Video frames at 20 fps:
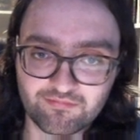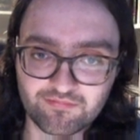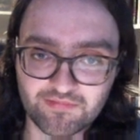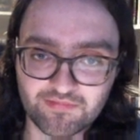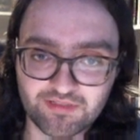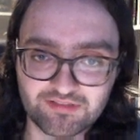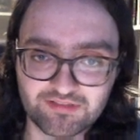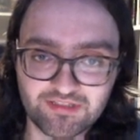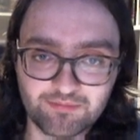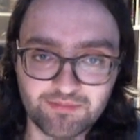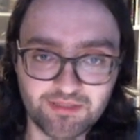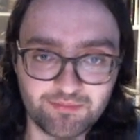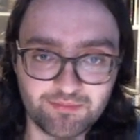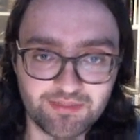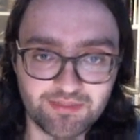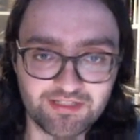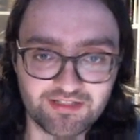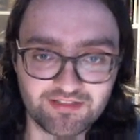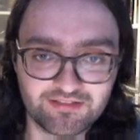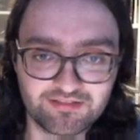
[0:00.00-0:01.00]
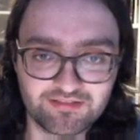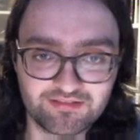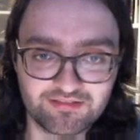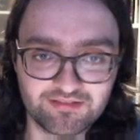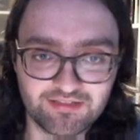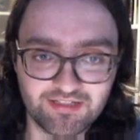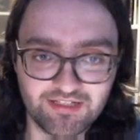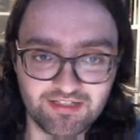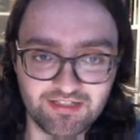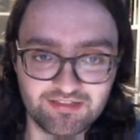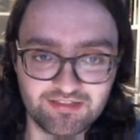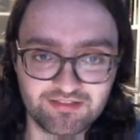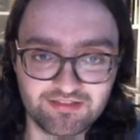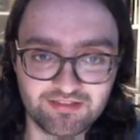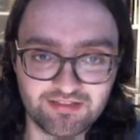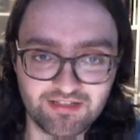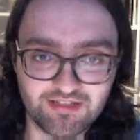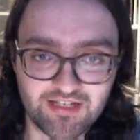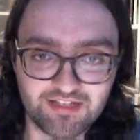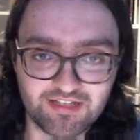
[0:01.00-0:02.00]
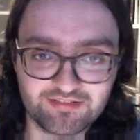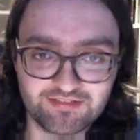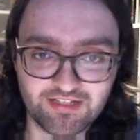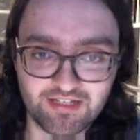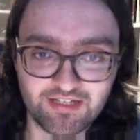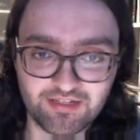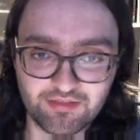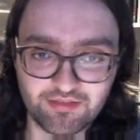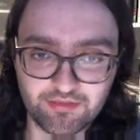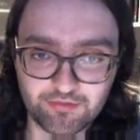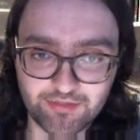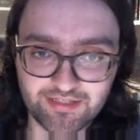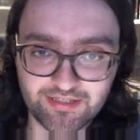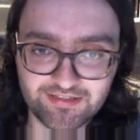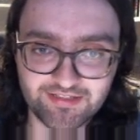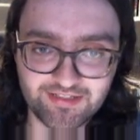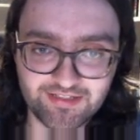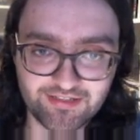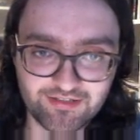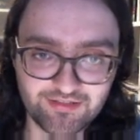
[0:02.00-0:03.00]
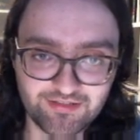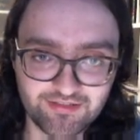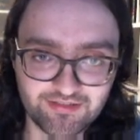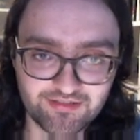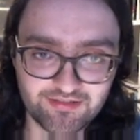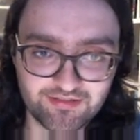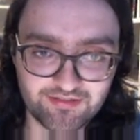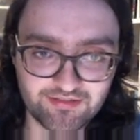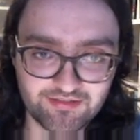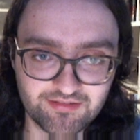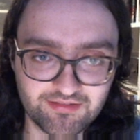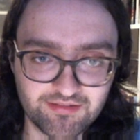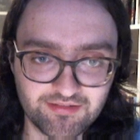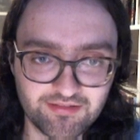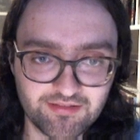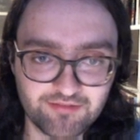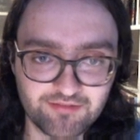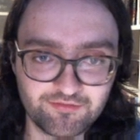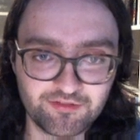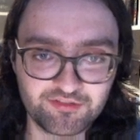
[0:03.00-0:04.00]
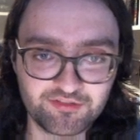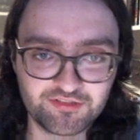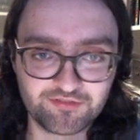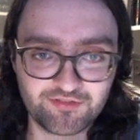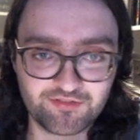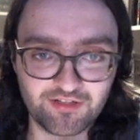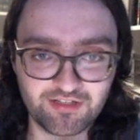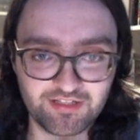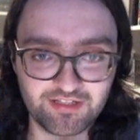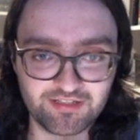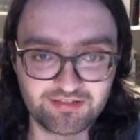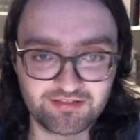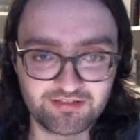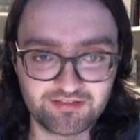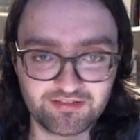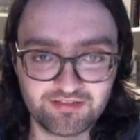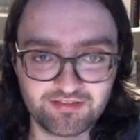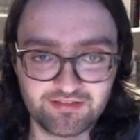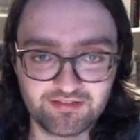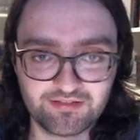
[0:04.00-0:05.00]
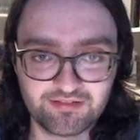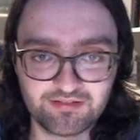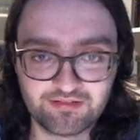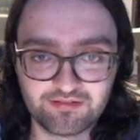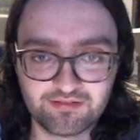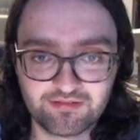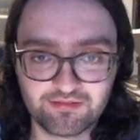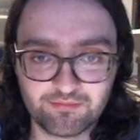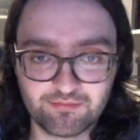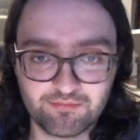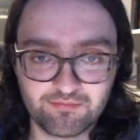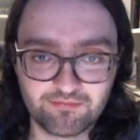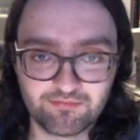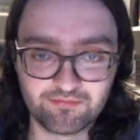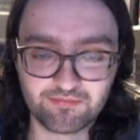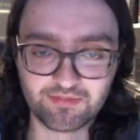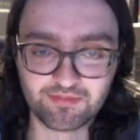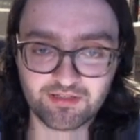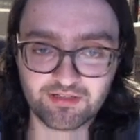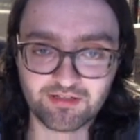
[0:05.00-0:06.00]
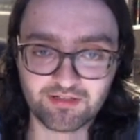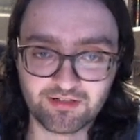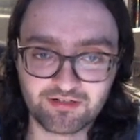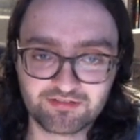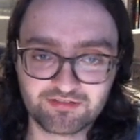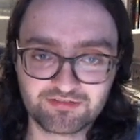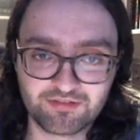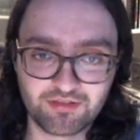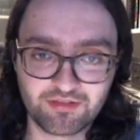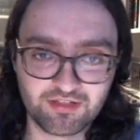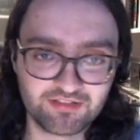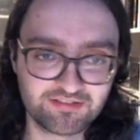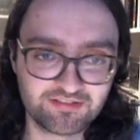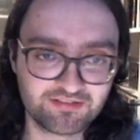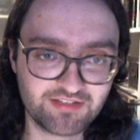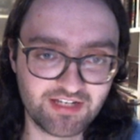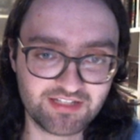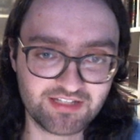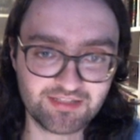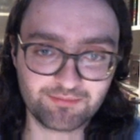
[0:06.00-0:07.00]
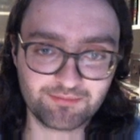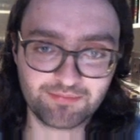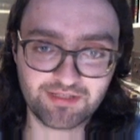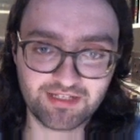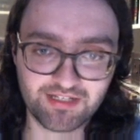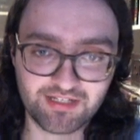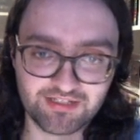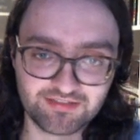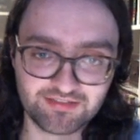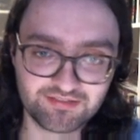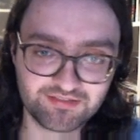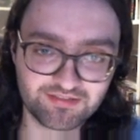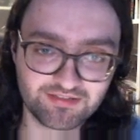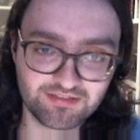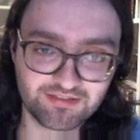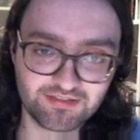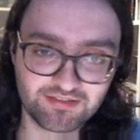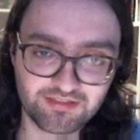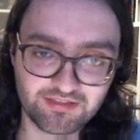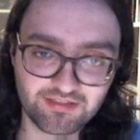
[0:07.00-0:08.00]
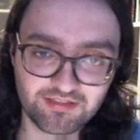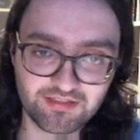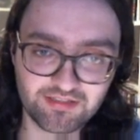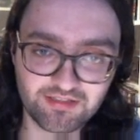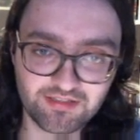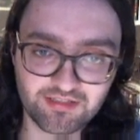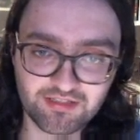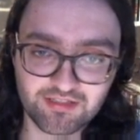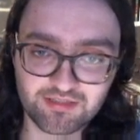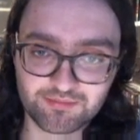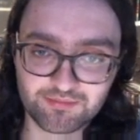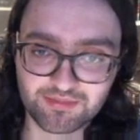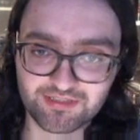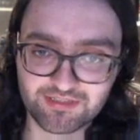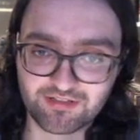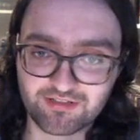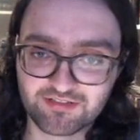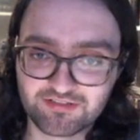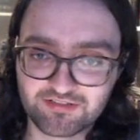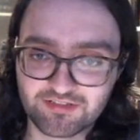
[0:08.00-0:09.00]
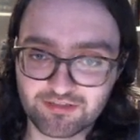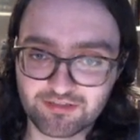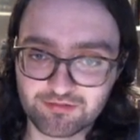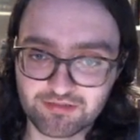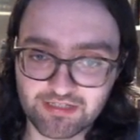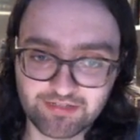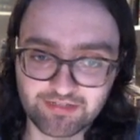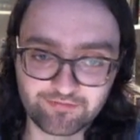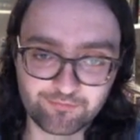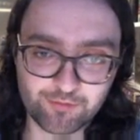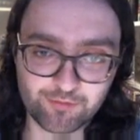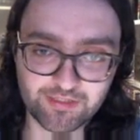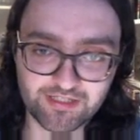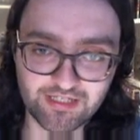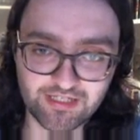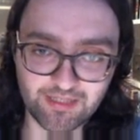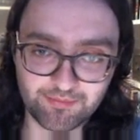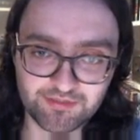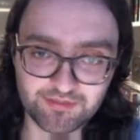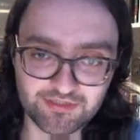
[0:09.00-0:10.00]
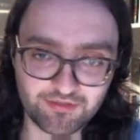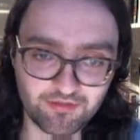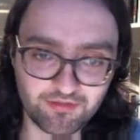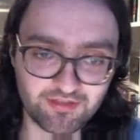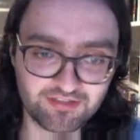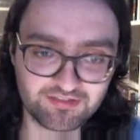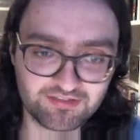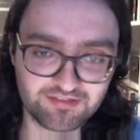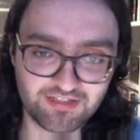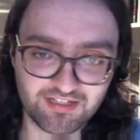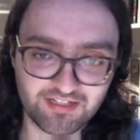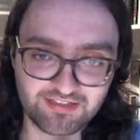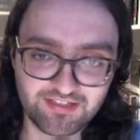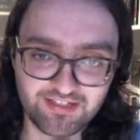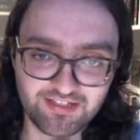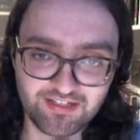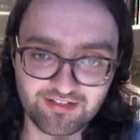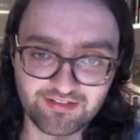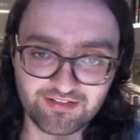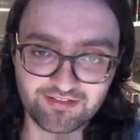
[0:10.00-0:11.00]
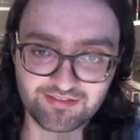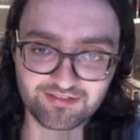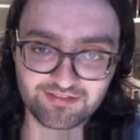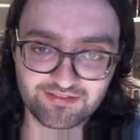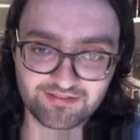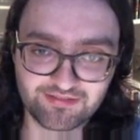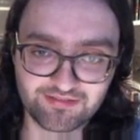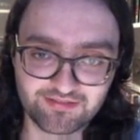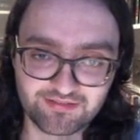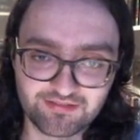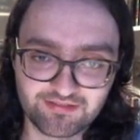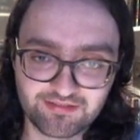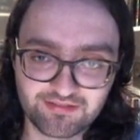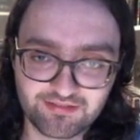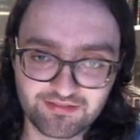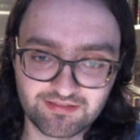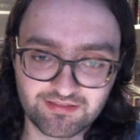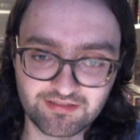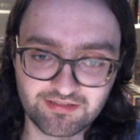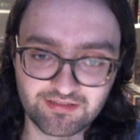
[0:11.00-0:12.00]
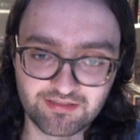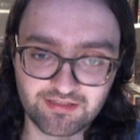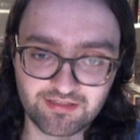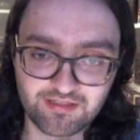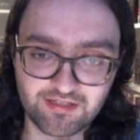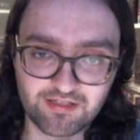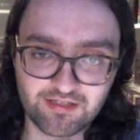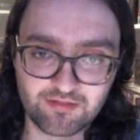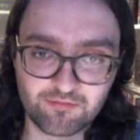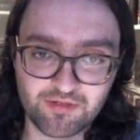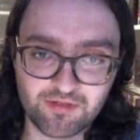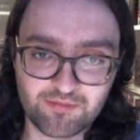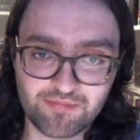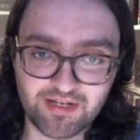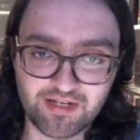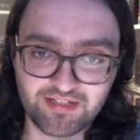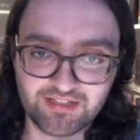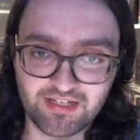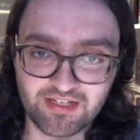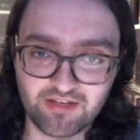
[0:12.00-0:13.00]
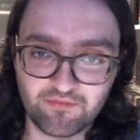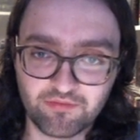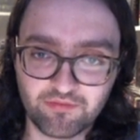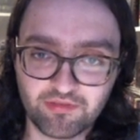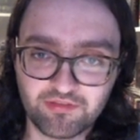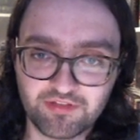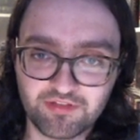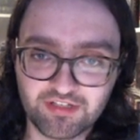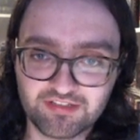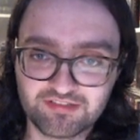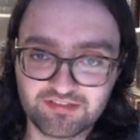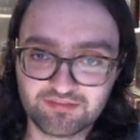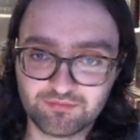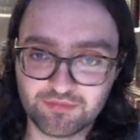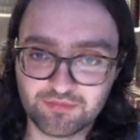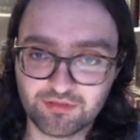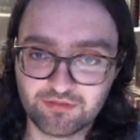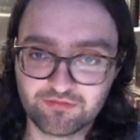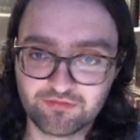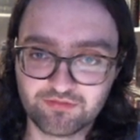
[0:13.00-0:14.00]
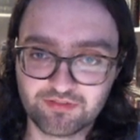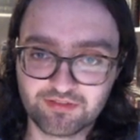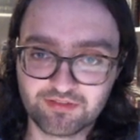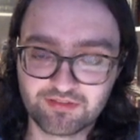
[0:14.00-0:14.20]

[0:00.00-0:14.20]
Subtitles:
Simply because it has a threat here. First of all, it locks this knight in place, but also if we capture this knight here, we might have this move.